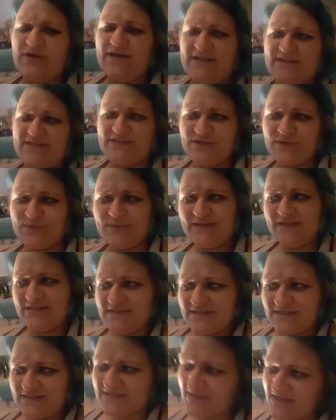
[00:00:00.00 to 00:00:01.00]
It's so
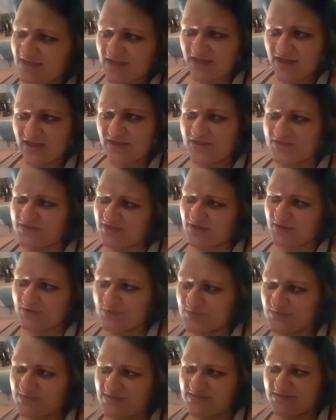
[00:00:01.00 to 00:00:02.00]
easy to get
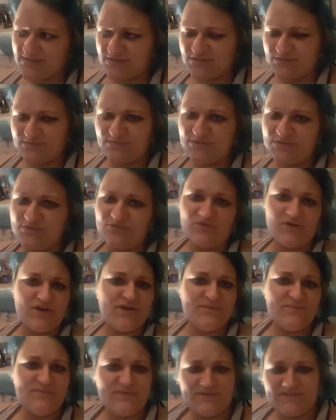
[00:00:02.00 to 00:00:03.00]
1,000
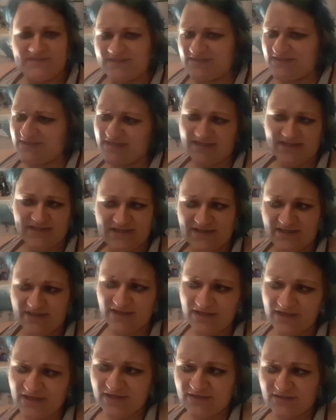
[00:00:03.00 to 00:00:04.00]
subscribers a year.
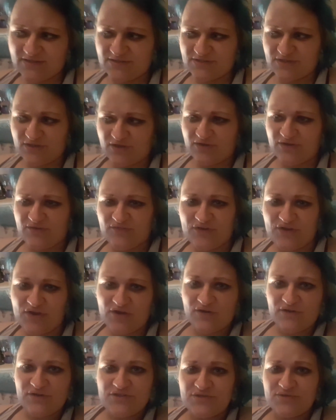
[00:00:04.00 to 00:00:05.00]
So if you
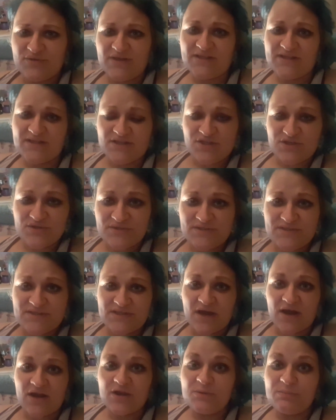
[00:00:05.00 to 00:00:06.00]
can't do it, then you
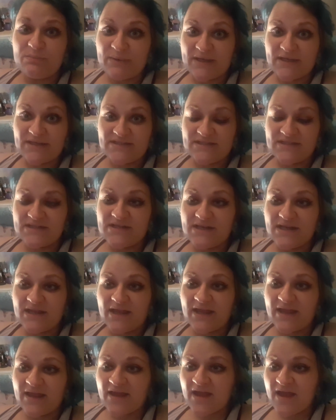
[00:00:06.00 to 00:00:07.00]
suck,
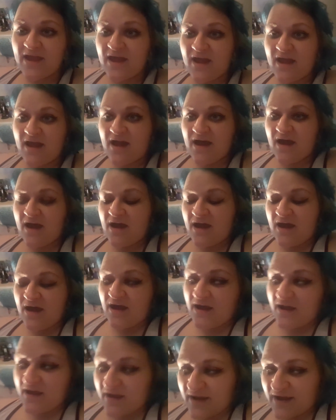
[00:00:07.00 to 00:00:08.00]
basically.
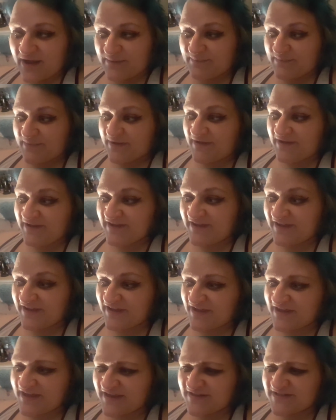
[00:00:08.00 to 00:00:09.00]
And
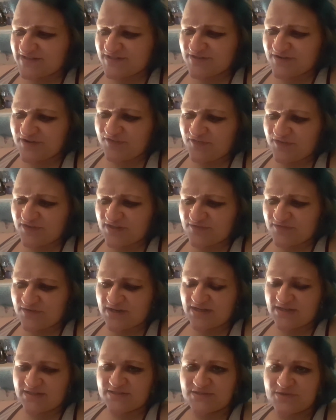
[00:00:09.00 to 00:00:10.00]
I found that
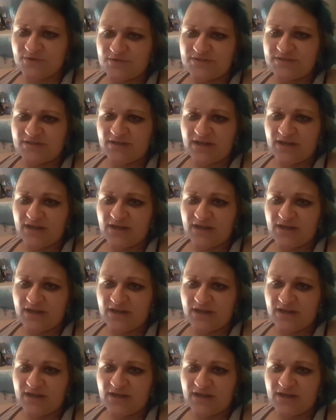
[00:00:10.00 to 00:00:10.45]
really insulting.